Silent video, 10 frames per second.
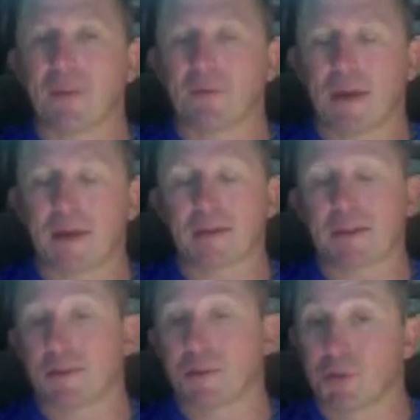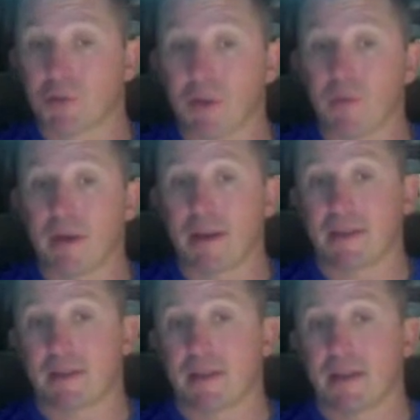actually there's 3
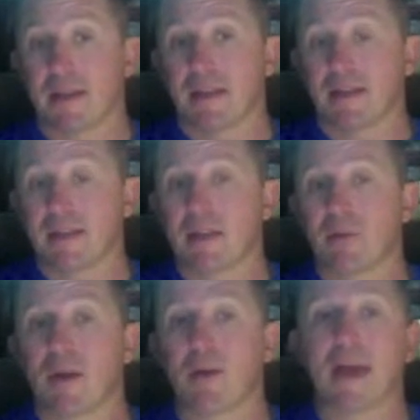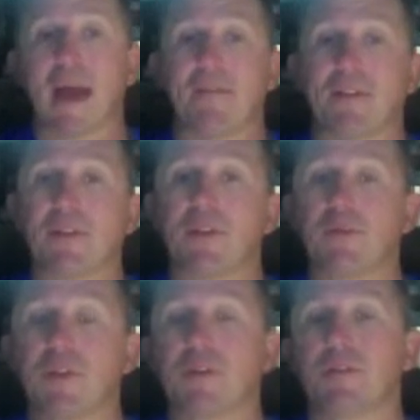ways to get around having the
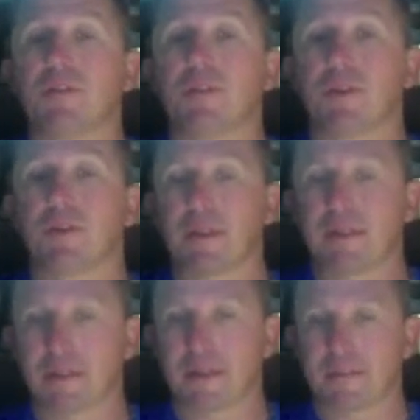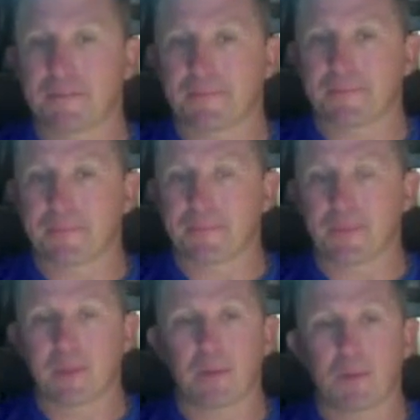original to the green slip.
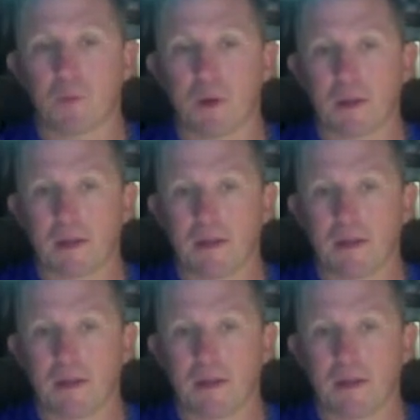Number 1,